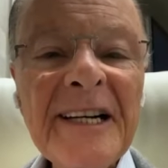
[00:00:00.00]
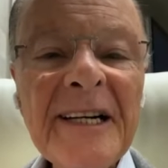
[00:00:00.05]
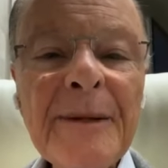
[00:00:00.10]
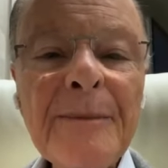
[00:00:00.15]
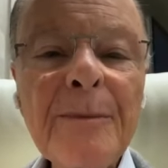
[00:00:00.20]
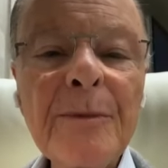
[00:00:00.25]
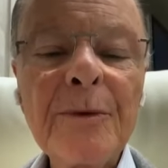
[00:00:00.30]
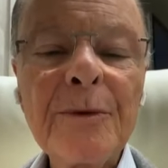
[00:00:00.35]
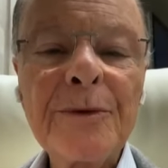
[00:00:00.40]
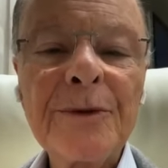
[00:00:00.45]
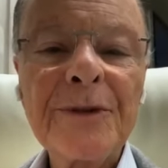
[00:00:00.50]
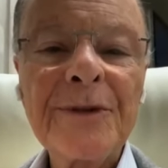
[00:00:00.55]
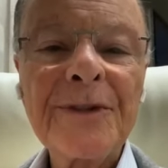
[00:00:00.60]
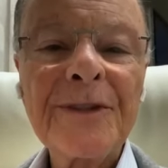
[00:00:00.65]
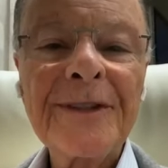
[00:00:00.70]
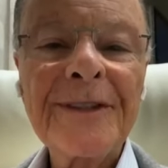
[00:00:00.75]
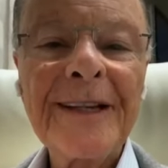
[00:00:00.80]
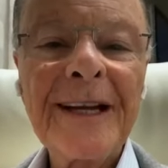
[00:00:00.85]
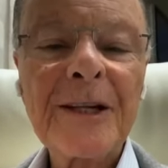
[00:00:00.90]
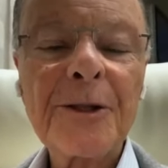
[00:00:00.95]

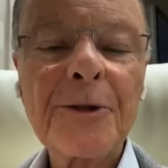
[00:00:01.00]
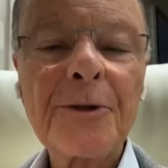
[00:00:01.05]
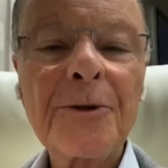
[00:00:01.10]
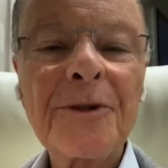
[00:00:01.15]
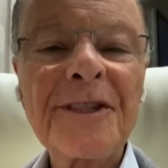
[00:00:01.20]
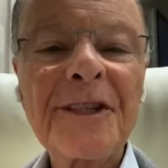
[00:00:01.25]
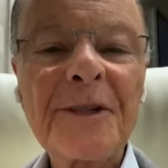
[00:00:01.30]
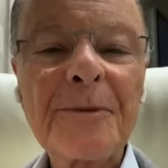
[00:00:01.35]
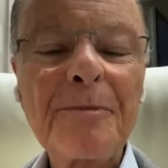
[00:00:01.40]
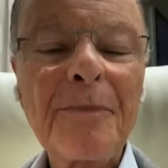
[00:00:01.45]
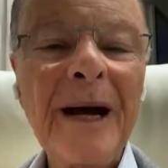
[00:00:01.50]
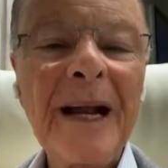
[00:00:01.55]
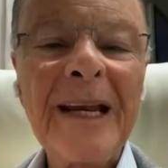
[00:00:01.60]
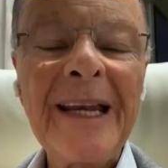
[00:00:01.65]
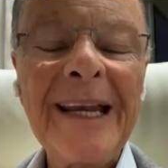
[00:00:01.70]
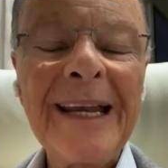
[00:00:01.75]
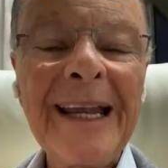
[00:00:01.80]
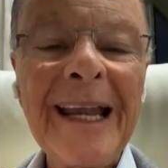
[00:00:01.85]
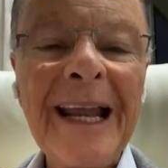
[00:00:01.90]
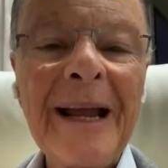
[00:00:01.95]
fail
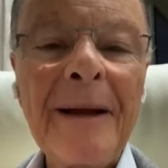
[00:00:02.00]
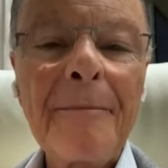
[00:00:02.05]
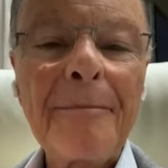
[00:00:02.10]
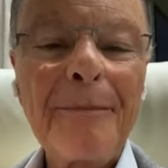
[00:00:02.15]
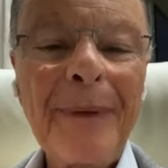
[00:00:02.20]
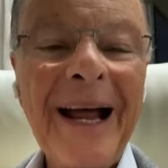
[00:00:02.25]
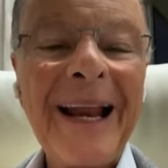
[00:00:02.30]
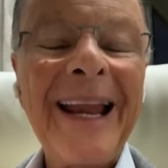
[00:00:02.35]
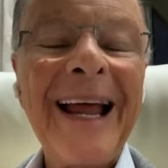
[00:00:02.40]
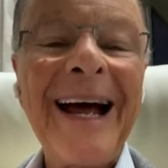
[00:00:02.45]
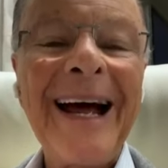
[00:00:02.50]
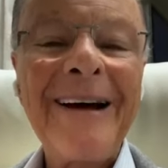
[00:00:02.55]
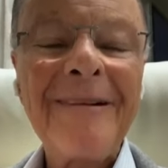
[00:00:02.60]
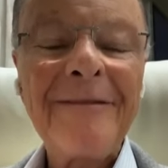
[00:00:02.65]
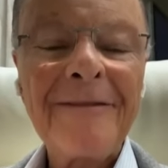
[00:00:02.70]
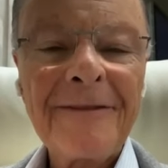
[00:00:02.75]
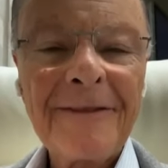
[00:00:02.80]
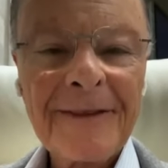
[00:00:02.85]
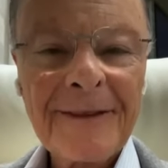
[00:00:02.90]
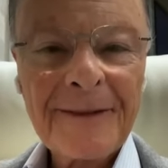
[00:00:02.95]
with our
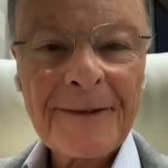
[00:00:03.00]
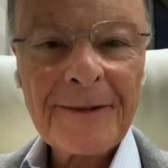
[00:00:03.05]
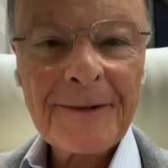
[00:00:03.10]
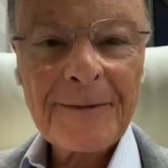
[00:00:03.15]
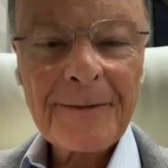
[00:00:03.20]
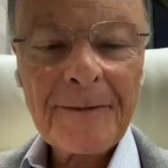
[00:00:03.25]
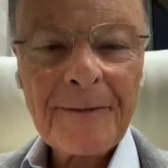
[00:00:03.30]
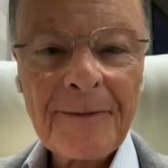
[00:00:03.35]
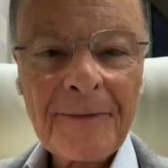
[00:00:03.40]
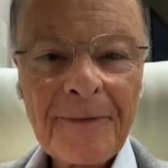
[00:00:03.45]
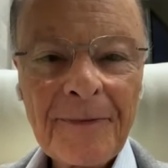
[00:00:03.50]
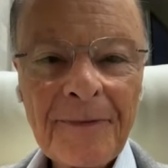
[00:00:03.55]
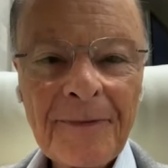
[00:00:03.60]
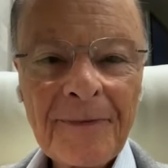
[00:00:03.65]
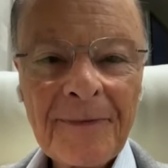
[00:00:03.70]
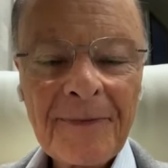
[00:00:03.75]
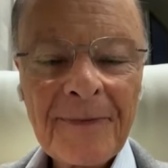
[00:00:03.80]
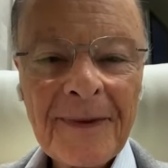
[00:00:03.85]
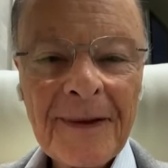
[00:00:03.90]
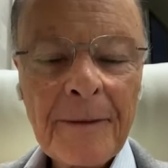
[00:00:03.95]
words.
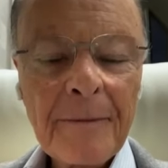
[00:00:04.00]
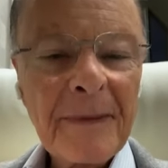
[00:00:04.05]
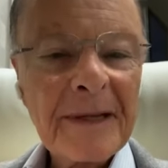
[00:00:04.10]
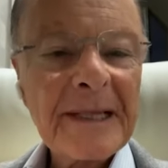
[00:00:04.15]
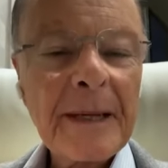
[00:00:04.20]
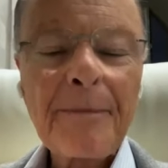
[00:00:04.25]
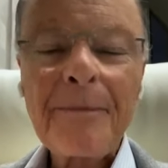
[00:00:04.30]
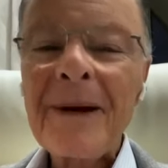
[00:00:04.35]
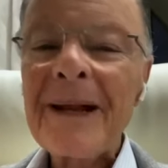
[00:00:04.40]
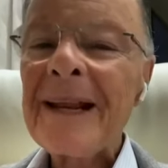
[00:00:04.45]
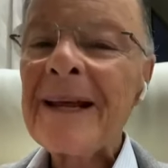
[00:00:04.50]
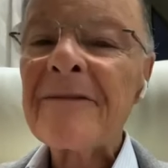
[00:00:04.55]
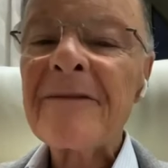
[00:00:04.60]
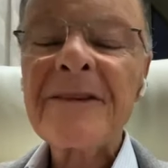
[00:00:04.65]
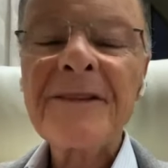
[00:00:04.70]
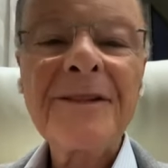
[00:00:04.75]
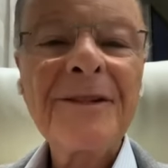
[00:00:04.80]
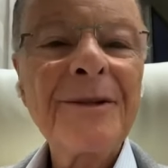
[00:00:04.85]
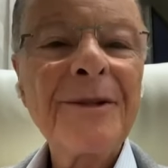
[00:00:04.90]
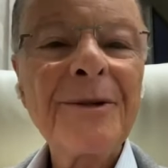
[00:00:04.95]

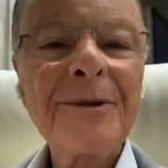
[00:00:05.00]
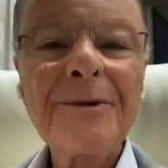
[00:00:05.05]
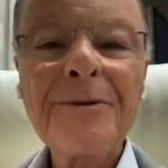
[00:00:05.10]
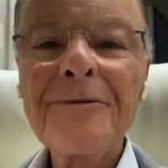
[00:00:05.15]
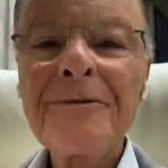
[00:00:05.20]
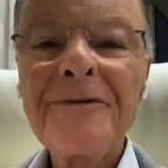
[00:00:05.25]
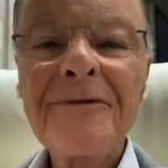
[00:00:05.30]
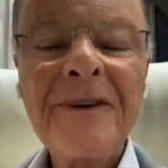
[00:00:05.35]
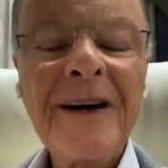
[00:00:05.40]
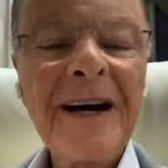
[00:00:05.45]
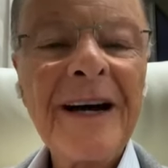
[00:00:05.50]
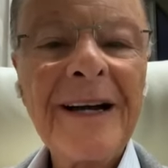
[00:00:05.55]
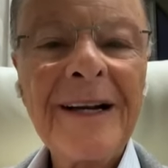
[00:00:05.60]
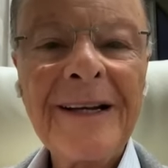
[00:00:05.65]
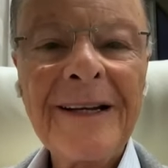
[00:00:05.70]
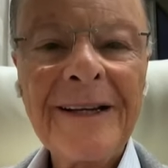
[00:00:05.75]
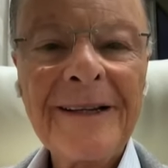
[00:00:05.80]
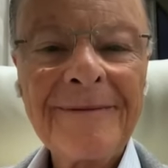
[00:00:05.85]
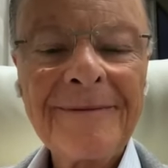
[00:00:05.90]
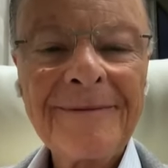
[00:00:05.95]
But the Word of
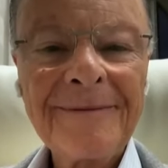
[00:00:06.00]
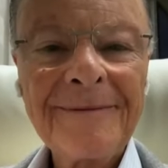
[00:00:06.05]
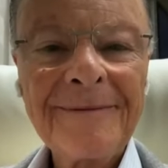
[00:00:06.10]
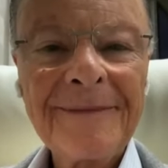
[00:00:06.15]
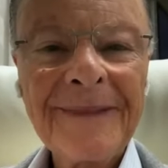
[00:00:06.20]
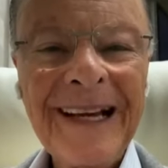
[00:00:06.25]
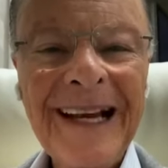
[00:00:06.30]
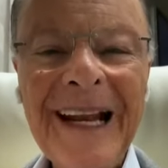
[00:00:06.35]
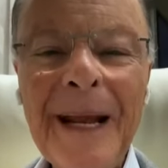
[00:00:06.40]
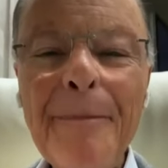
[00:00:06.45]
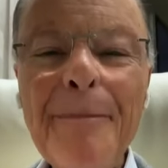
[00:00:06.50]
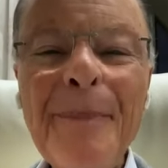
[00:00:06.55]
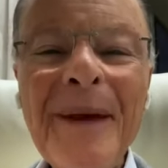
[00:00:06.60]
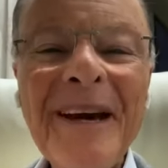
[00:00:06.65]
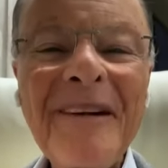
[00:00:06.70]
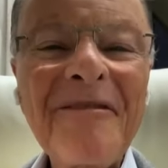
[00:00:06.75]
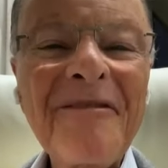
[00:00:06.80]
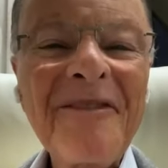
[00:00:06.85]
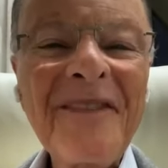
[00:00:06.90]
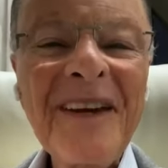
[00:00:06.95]
God does not
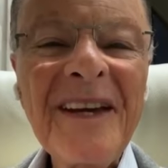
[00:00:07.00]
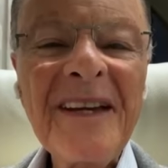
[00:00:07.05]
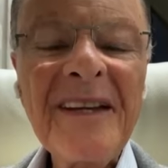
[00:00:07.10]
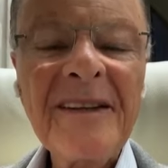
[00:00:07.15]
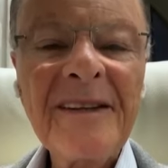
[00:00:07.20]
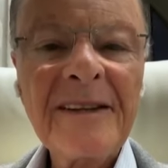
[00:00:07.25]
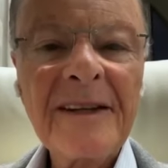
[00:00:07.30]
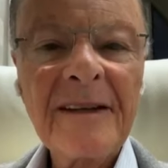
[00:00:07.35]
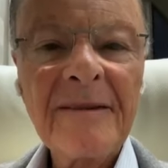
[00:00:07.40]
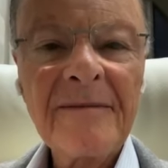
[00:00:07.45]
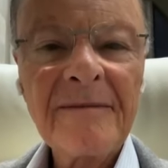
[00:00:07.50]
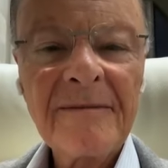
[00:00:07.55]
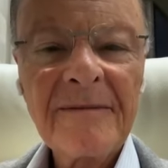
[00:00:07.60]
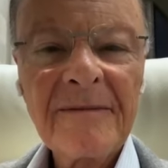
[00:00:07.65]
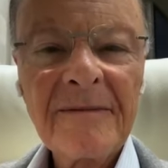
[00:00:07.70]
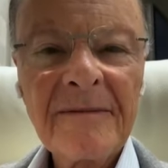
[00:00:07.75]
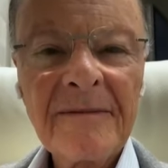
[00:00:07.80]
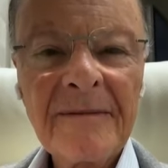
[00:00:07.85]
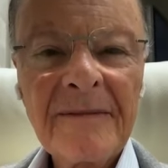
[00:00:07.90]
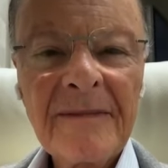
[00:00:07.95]
fail. It
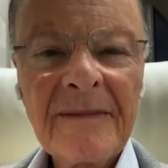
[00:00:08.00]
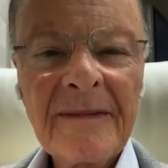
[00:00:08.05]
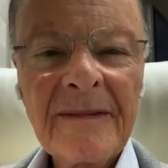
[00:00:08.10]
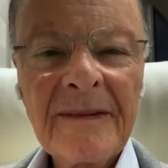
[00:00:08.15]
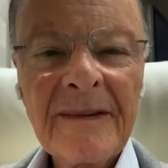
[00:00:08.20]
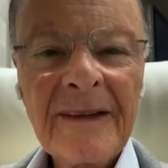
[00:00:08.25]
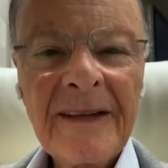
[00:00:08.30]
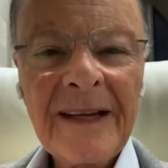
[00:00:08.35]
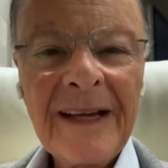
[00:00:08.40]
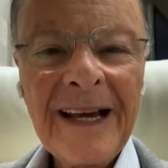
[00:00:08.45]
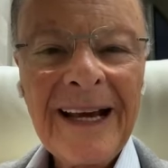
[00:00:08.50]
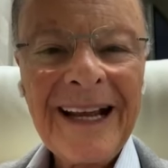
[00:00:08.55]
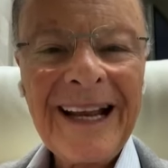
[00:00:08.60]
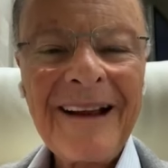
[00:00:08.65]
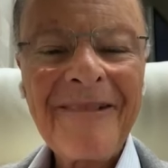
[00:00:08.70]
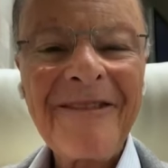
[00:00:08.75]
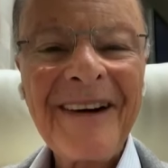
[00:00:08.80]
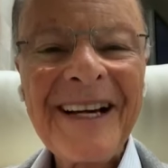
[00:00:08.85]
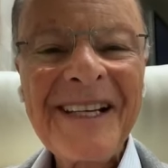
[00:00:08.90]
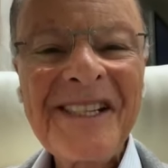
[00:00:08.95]
is perfect.
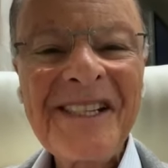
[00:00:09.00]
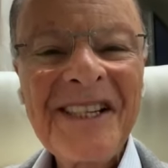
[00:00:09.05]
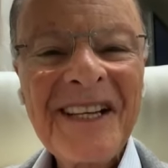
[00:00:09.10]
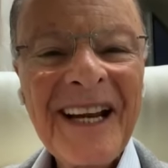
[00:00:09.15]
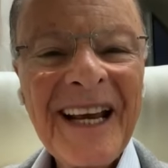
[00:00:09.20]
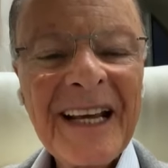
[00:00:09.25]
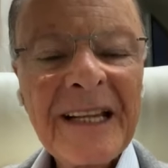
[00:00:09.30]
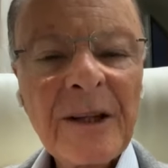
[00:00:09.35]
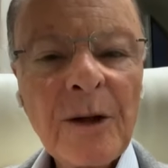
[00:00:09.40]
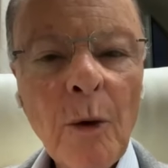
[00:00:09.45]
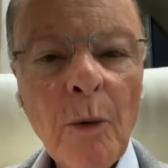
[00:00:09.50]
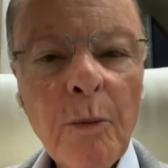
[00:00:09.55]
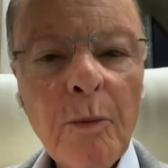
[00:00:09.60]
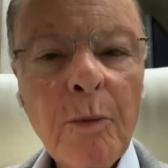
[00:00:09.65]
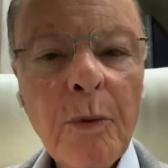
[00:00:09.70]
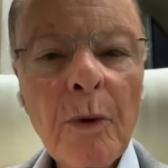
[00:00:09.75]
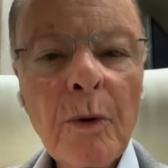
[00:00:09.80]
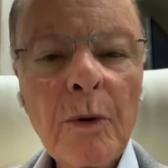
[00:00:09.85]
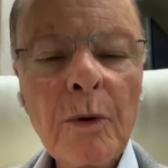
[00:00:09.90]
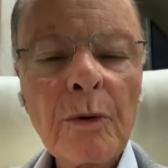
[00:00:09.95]
It
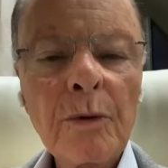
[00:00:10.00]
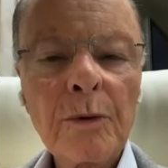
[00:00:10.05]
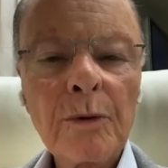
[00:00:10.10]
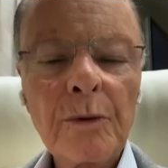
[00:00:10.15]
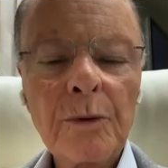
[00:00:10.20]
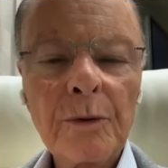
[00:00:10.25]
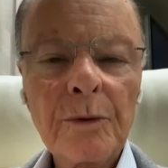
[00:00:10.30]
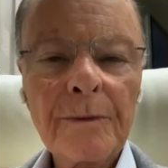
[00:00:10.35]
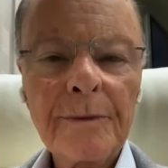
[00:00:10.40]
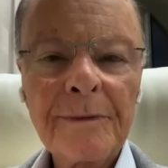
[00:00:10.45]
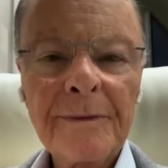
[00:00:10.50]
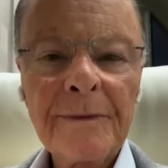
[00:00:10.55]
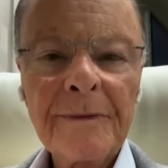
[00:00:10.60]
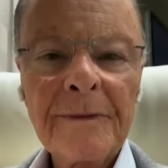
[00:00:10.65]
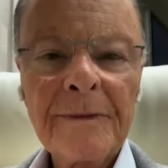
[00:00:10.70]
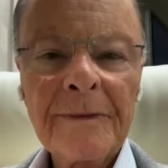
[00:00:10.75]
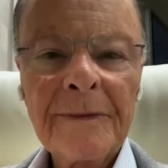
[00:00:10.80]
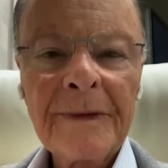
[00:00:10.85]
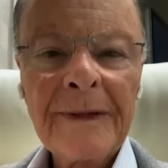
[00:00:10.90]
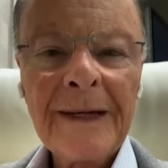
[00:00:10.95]
goes straight to the
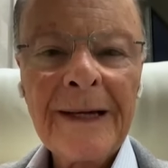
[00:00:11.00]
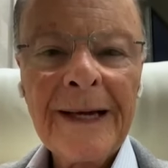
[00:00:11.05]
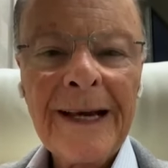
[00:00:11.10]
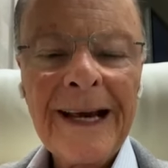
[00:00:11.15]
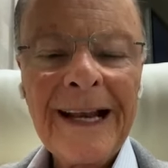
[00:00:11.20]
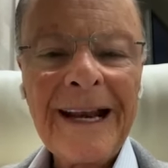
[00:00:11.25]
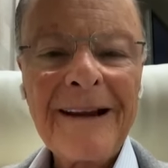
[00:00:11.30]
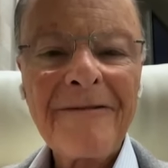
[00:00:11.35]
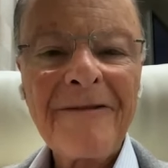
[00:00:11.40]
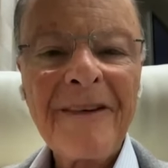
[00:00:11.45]
point.